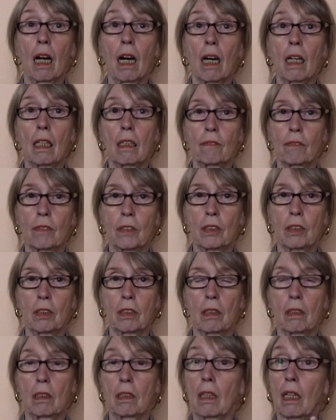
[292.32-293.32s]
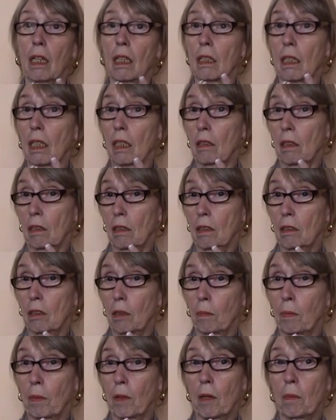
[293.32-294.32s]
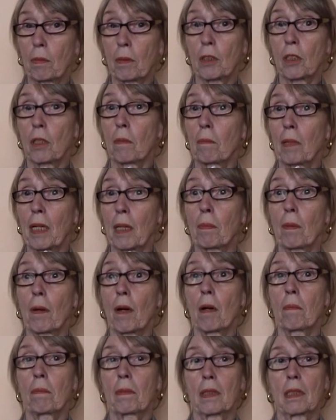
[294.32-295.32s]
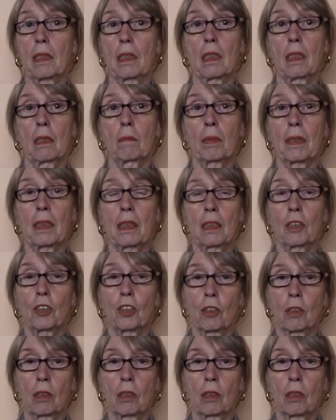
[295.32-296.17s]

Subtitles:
all of a sudden, and then another property, a big property in British